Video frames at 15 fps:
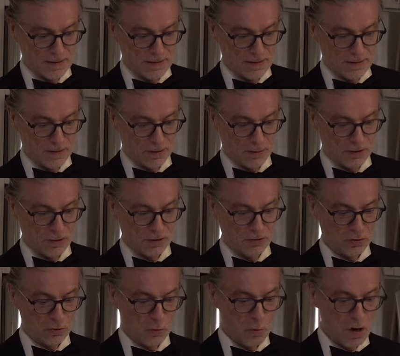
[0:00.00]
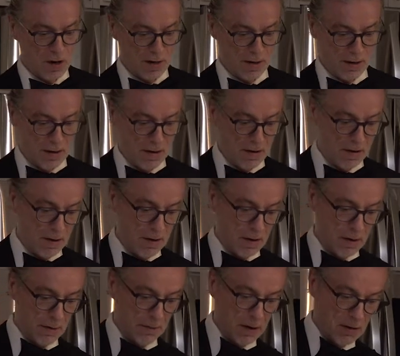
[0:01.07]
So I'll just do one
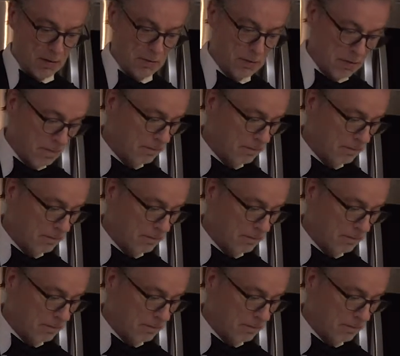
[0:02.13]
of those.